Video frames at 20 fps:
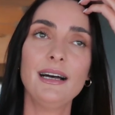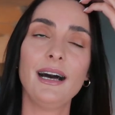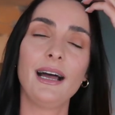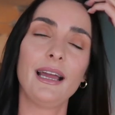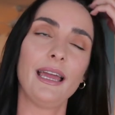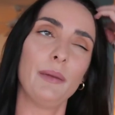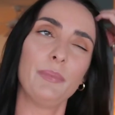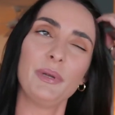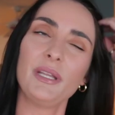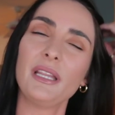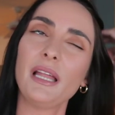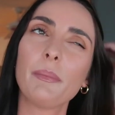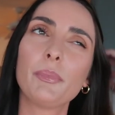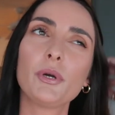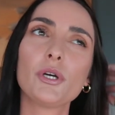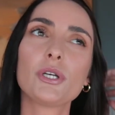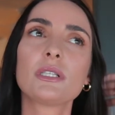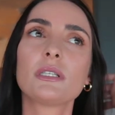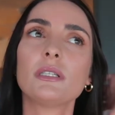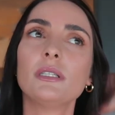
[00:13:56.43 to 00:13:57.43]
I hate being that
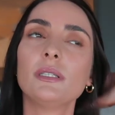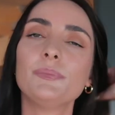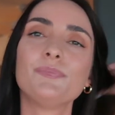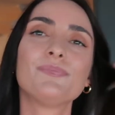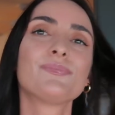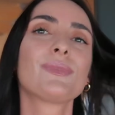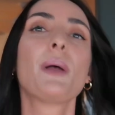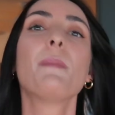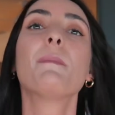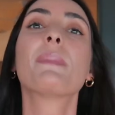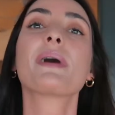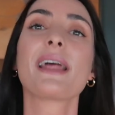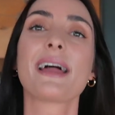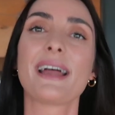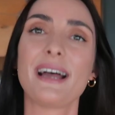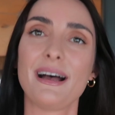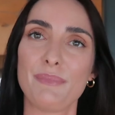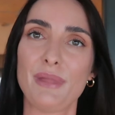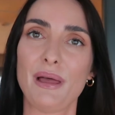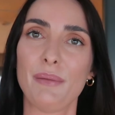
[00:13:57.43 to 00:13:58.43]
person, but I
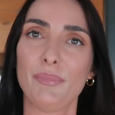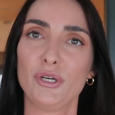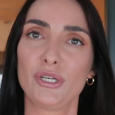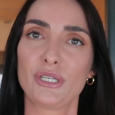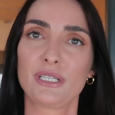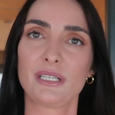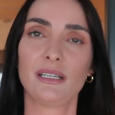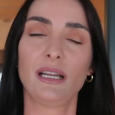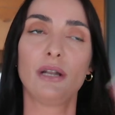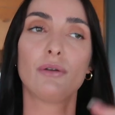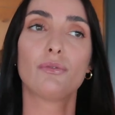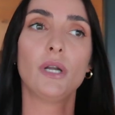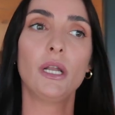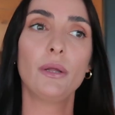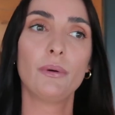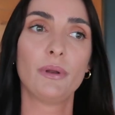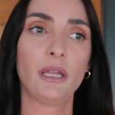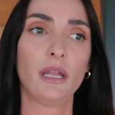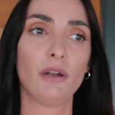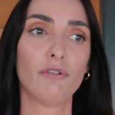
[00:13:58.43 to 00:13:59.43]
am that person. I really
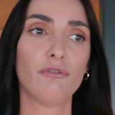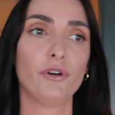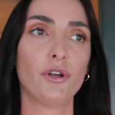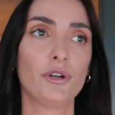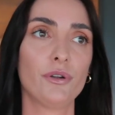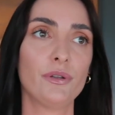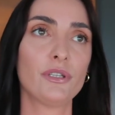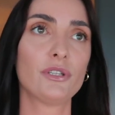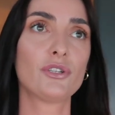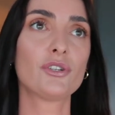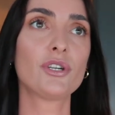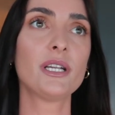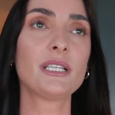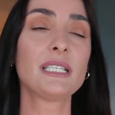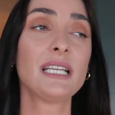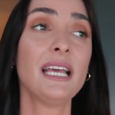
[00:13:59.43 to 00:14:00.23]
want to get a photo in this dress.